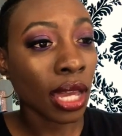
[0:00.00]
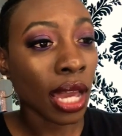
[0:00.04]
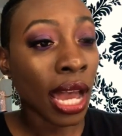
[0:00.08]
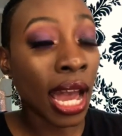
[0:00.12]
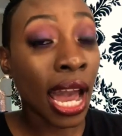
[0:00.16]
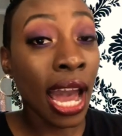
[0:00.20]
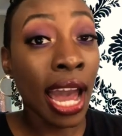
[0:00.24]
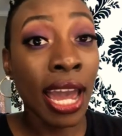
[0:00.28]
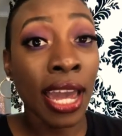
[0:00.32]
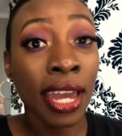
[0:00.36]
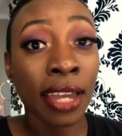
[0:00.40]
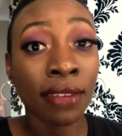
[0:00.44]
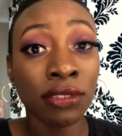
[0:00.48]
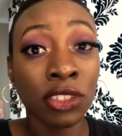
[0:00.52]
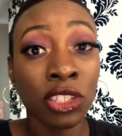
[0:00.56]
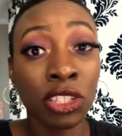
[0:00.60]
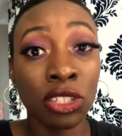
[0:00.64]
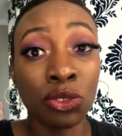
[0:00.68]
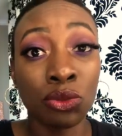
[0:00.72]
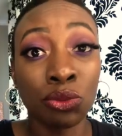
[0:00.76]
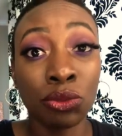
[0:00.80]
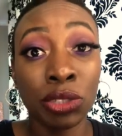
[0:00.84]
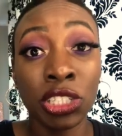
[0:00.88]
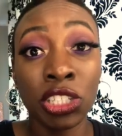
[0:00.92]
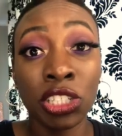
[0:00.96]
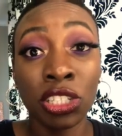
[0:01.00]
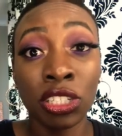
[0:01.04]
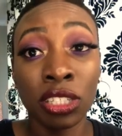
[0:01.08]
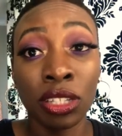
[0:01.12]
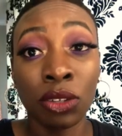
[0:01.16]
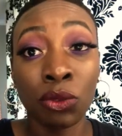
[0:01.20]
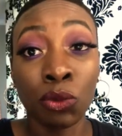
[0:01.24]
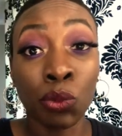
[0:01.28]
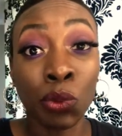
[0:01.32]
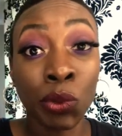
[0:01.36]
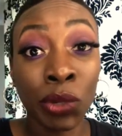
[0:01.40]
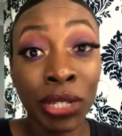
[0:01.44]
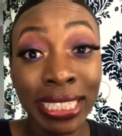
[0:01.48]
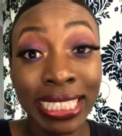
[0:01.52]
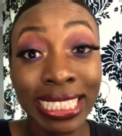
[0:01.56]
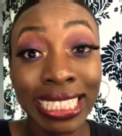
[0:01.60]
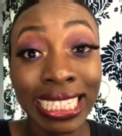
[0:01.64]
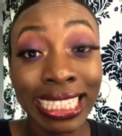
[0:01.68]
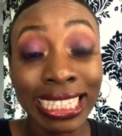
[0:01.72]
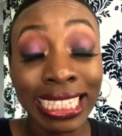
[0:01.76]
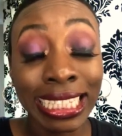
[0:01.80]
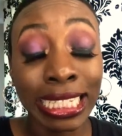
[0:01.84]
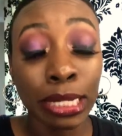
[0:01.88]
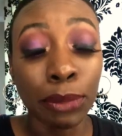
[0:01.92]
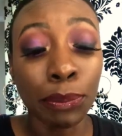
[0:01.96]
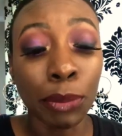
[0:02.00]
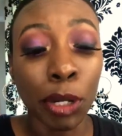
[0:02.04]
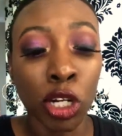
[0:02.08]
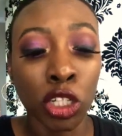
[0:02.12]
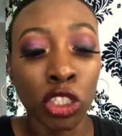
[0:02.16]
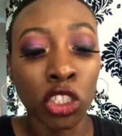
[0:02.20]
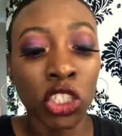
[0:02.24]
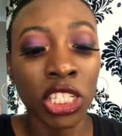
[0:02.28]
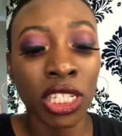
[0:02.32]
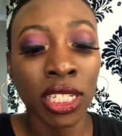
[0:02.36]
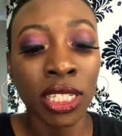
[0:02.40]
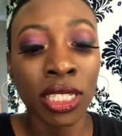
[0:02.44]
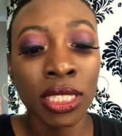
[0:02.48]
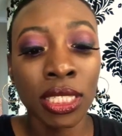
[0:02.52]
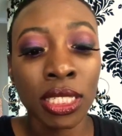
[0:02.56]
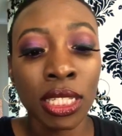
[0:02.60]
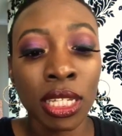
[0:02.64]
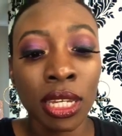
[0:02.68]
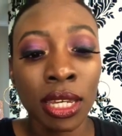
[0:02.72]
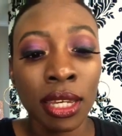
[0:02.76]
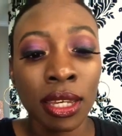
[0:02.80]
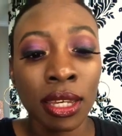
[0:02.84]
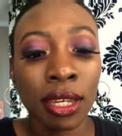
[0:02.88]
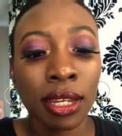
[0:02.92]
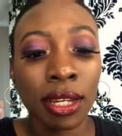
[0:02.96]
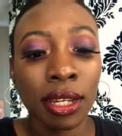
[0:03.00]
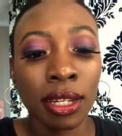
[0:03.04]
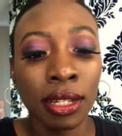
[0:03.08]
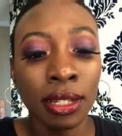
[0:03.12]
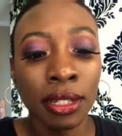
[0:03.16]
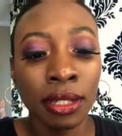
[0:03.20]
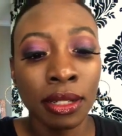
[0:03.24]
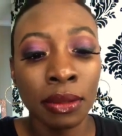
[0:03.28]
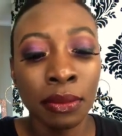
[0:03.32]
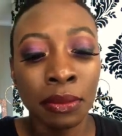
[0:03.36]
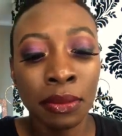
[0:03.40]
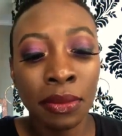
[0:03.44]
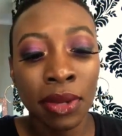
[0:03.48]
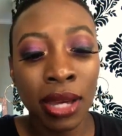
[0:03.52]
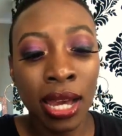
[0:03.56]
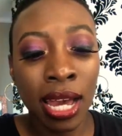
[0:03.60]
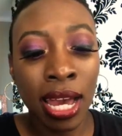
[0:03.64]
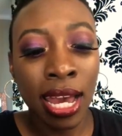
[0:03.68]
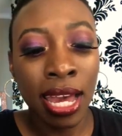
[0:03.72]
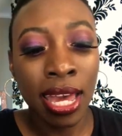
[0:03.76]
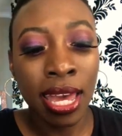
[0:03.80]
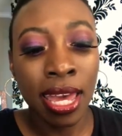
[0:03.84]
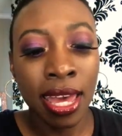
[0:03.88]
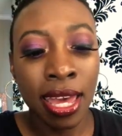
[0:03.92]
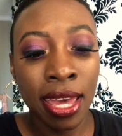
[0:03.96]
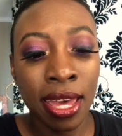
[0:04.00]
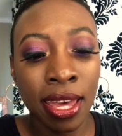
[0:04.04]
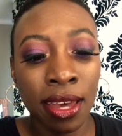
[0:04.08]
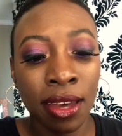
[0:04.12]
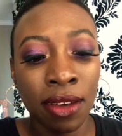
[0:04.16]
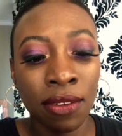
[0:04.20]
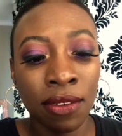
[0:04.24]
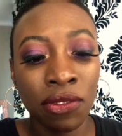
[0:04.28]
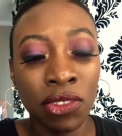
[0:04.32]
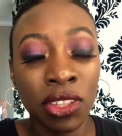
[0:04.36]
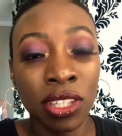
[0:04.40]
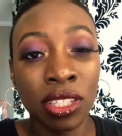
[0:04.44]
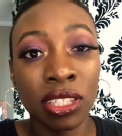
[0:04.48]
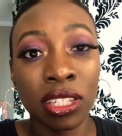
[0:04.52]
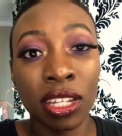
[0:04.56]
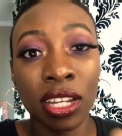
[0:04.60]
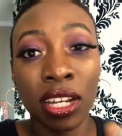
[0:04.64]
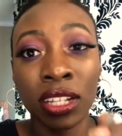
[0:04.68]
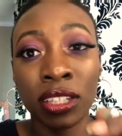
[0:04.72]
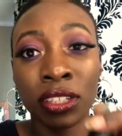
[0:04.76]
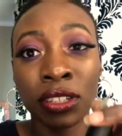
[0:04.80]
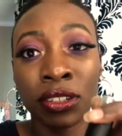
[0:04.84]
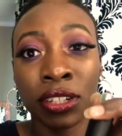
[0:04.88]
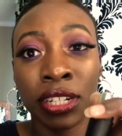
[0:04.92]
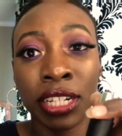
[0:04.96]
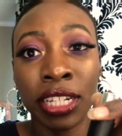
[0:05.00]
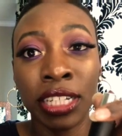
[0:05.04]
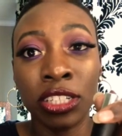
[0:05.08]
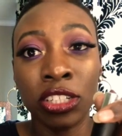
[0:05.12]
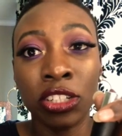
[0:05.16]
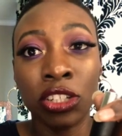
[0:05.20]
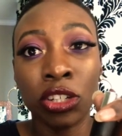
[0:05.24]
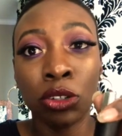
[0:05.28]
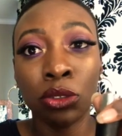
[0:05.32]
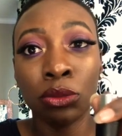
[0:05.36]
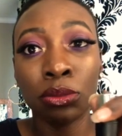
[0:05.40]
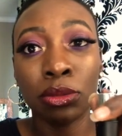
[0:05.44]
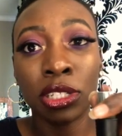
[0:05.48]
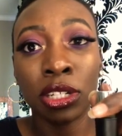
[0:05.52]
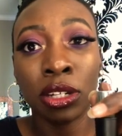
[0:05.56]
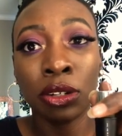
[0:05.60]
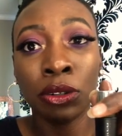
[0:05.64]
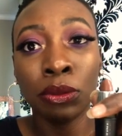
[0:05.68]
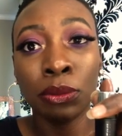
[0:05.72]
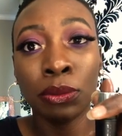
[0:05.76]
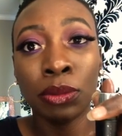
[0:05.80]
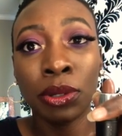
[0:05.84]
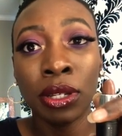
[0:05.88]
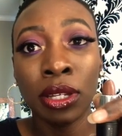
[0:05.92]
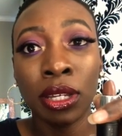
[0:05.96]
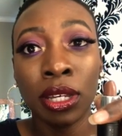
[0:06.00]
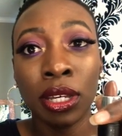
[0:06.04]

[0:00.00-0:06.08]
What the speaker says: I've just recently purchased. I have this color in Dope Taupe.